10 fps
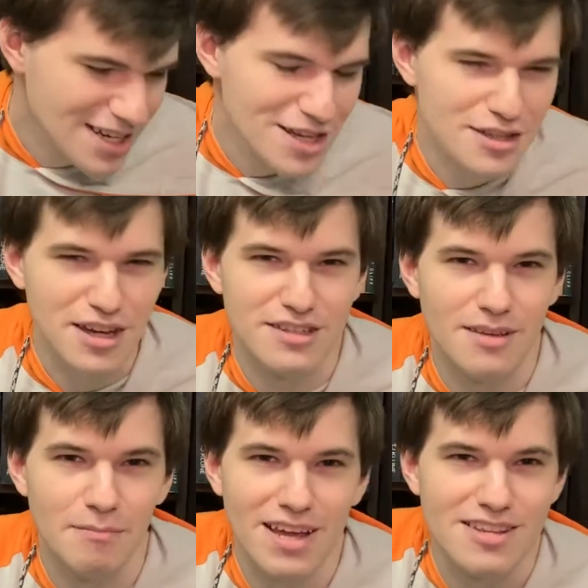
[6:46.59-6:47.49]

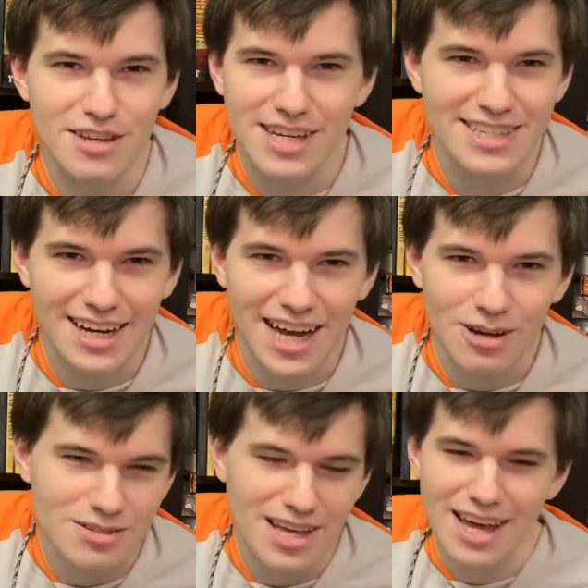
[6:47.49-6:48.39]
Sookie
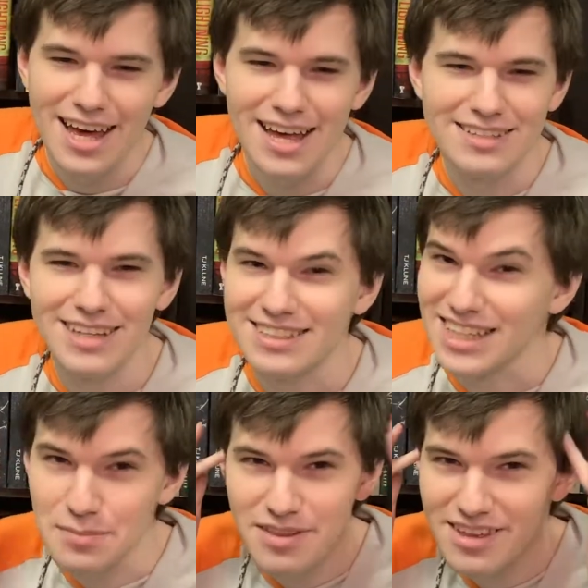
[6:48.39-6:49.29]
Stackhouse has like
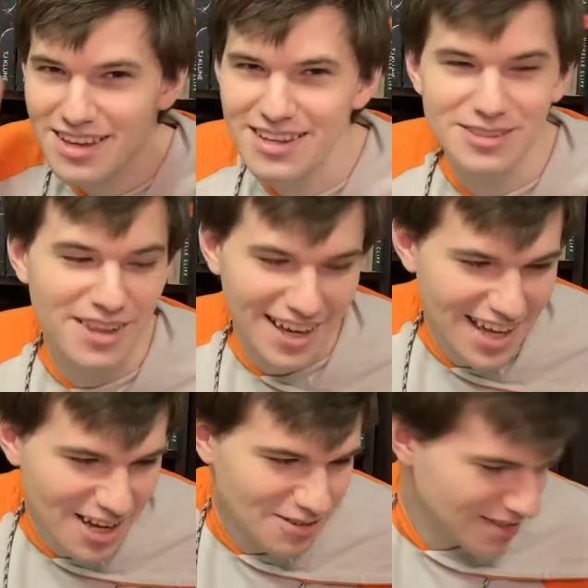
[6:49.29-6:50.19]
telepathy, so that
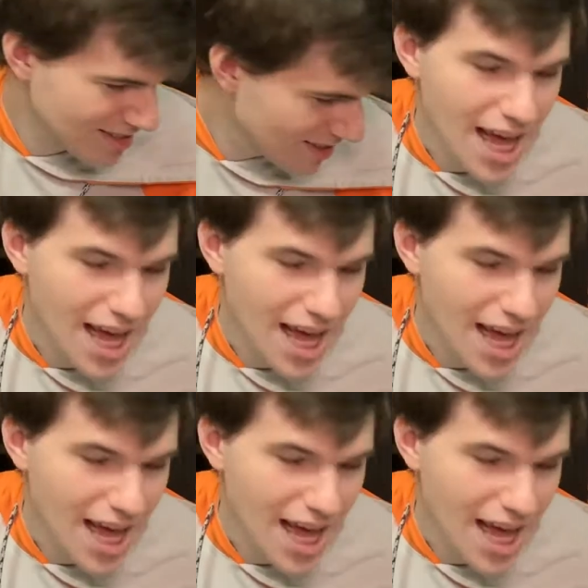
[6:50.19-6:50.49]
counts.